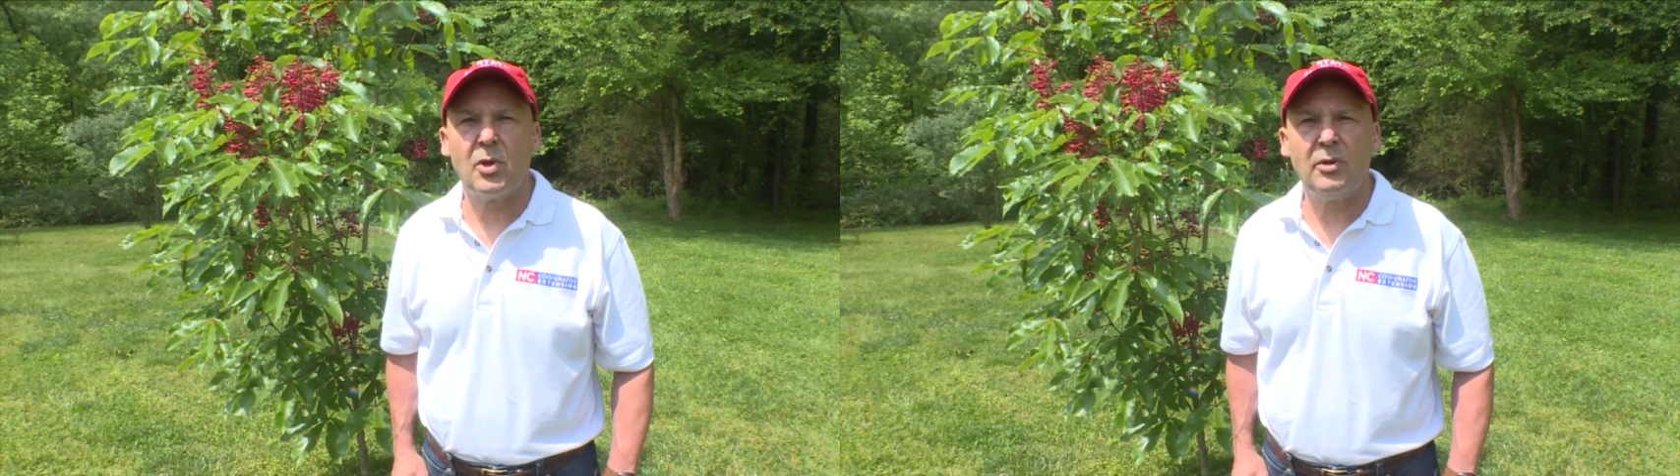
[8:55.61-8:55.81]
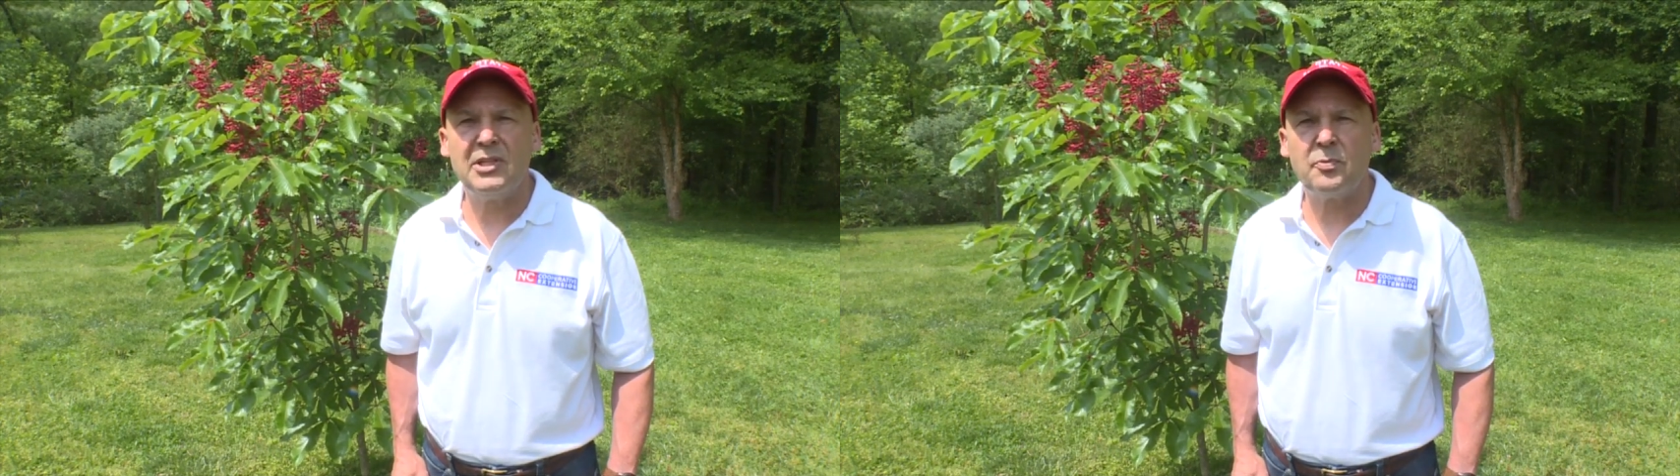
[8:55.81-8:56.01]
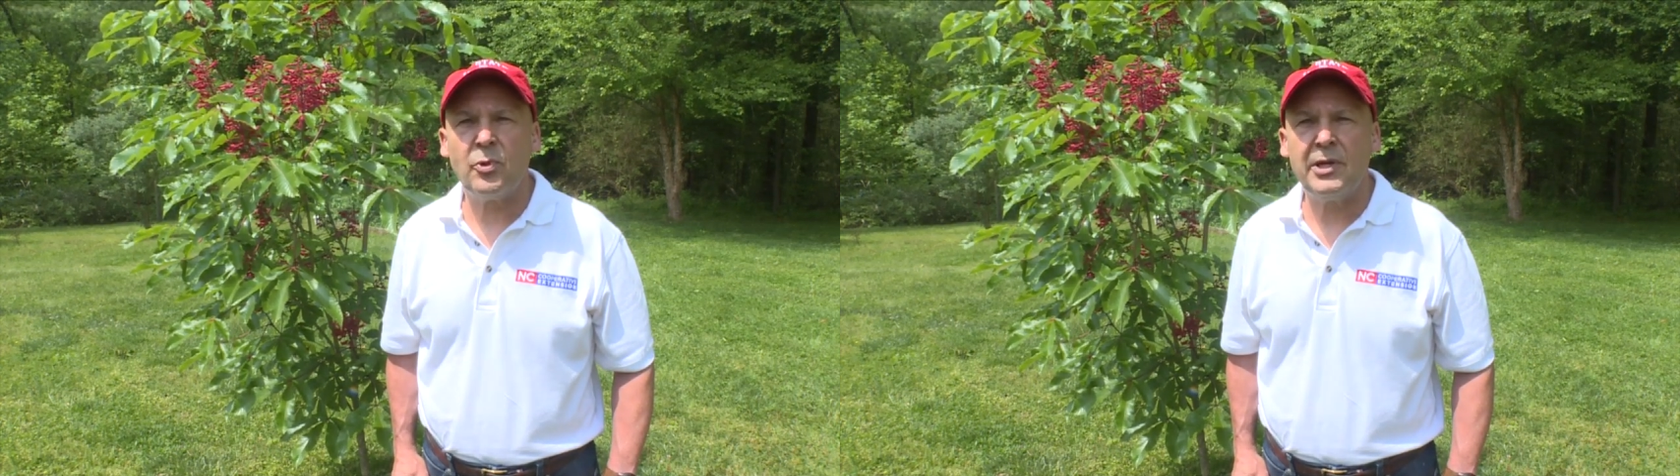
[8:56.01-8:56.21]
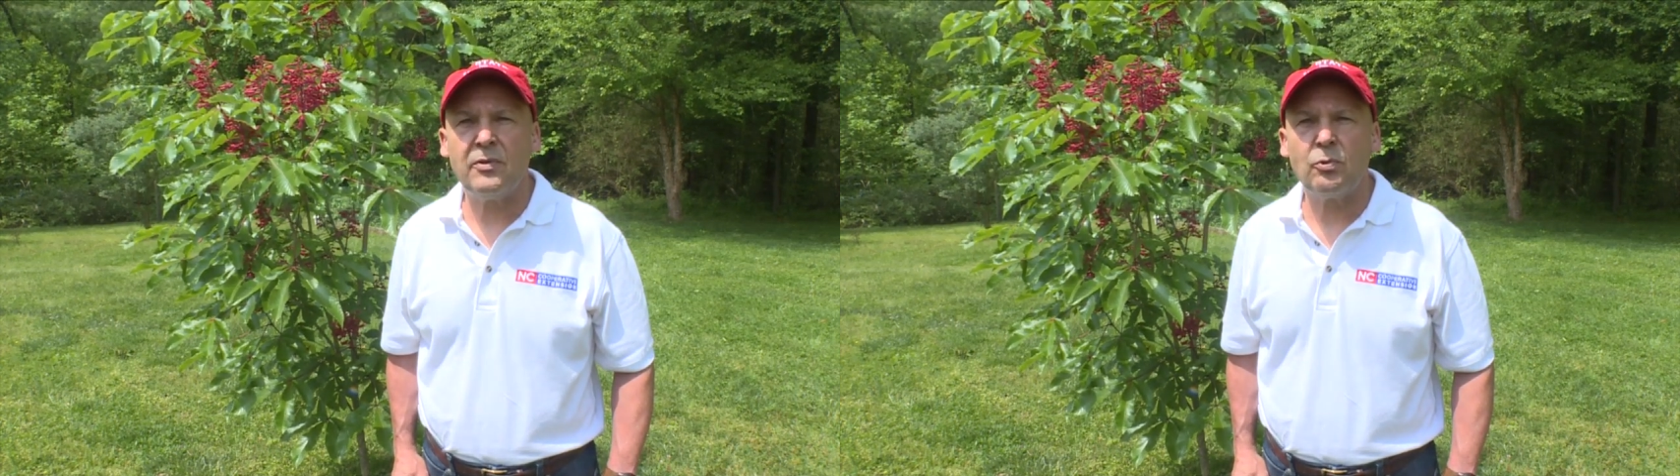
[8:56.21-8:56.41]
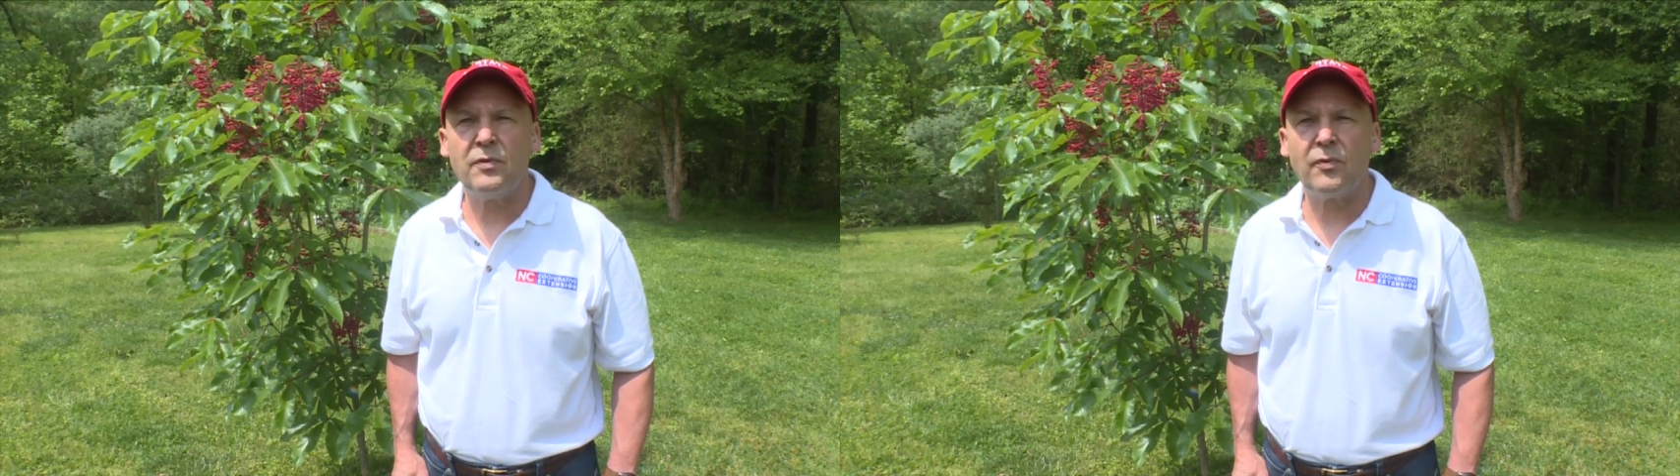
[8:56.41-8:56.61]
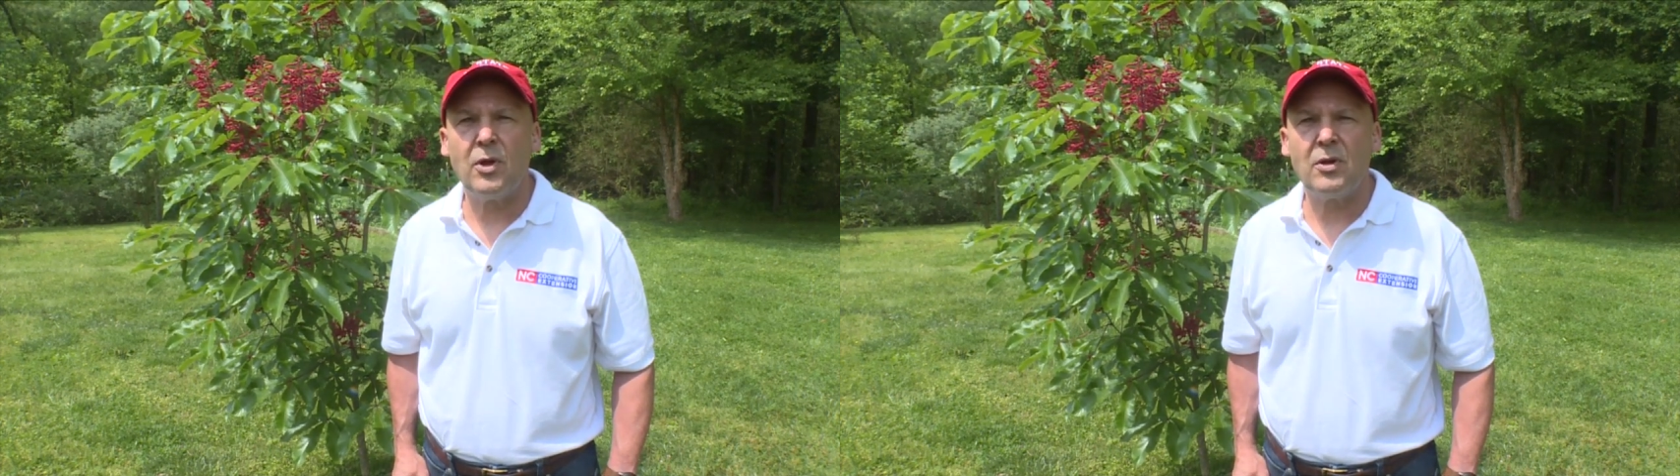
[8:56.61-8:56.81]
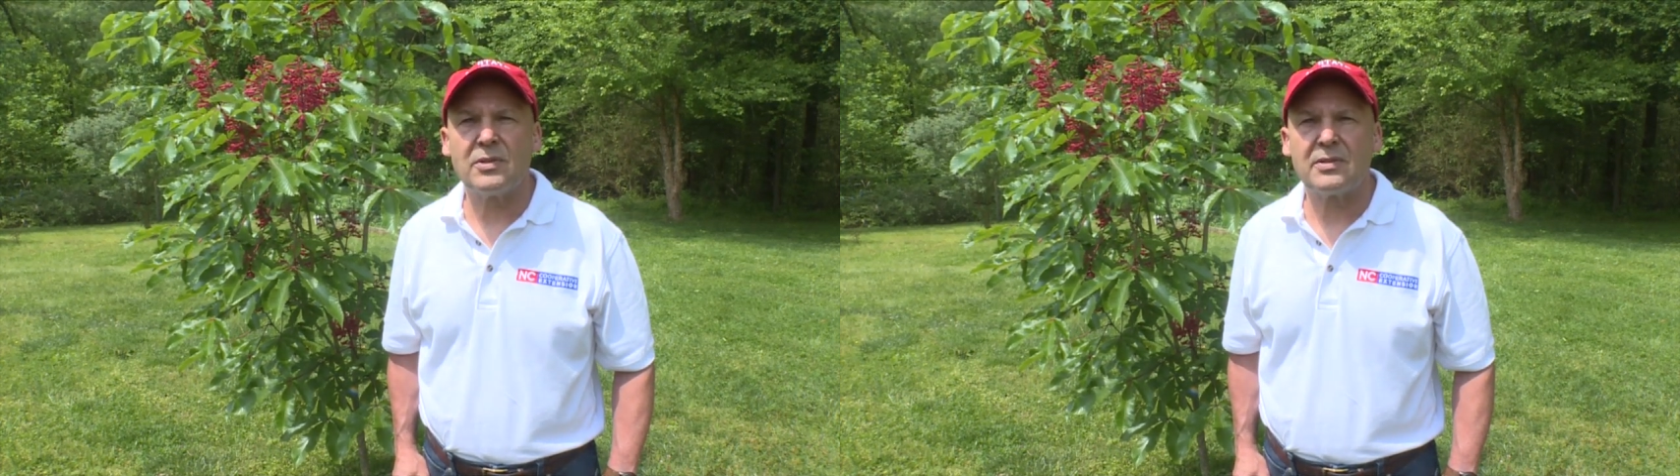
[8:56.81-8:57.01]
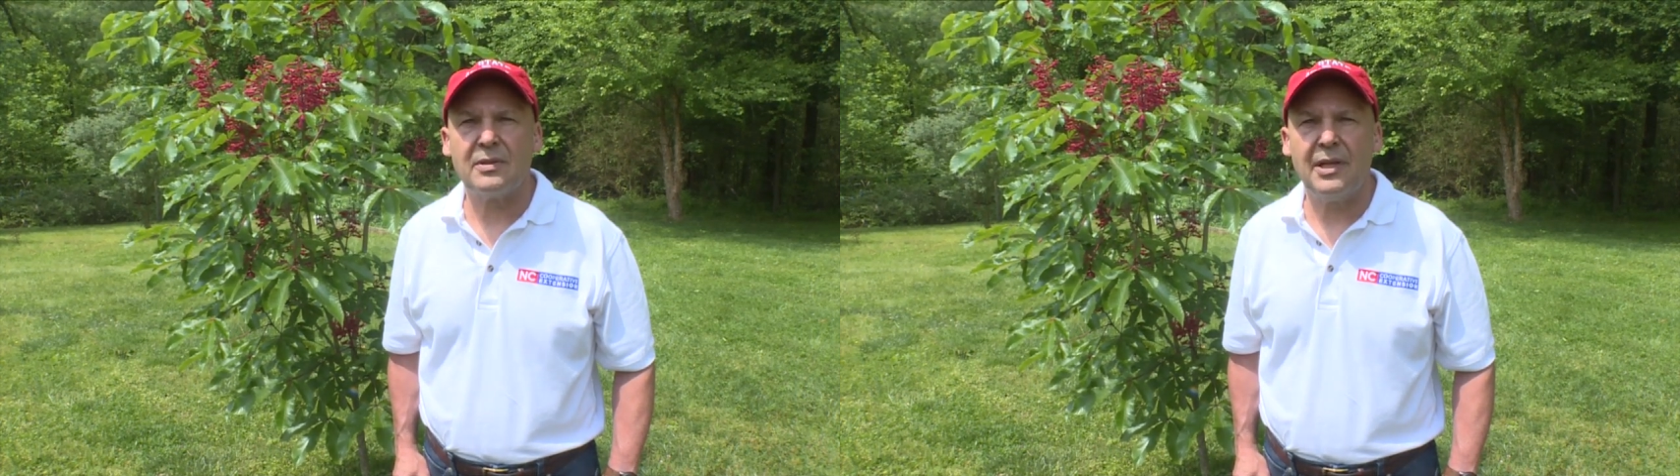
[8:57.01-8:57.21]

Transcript: early spring through frost.